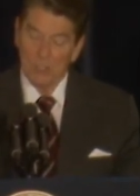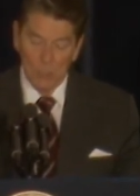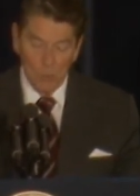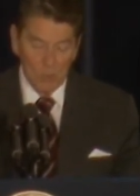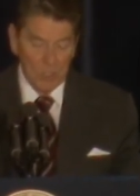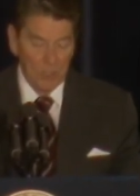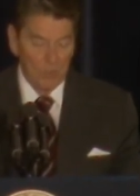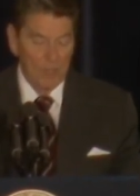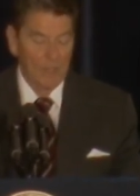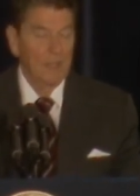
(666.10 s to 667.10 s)
our school
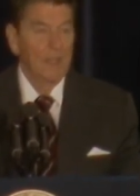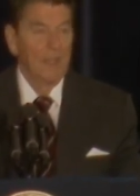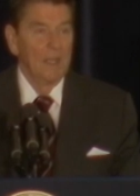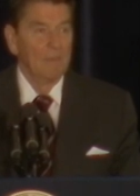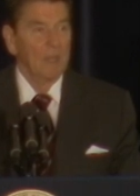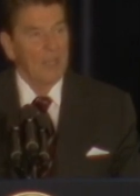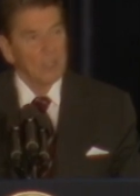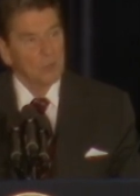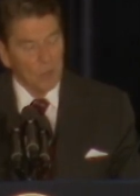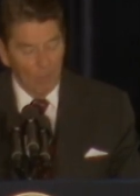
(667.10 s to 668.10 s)
children, but
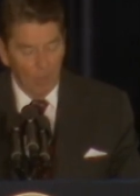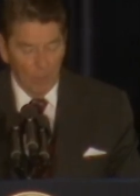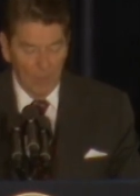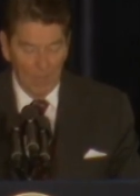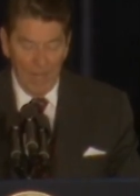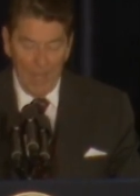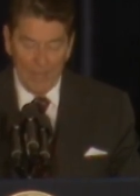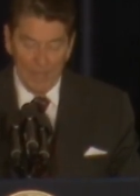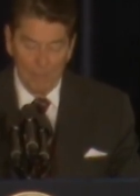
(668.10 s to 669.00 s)
has trouble locking